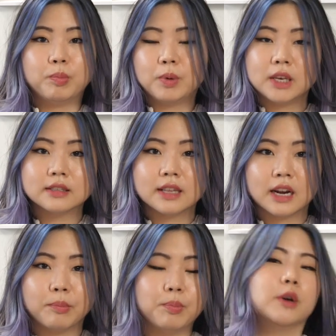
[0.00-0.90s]
piece that
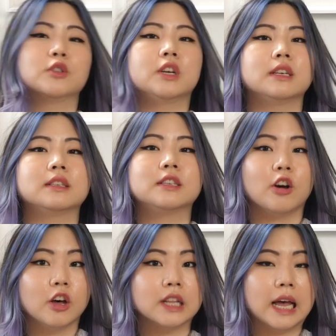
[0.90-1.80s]
I purchased
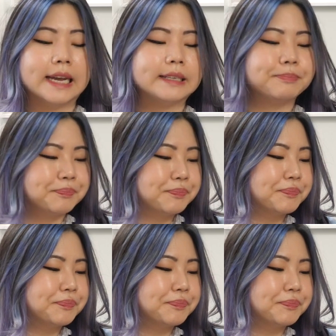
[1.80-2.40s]
online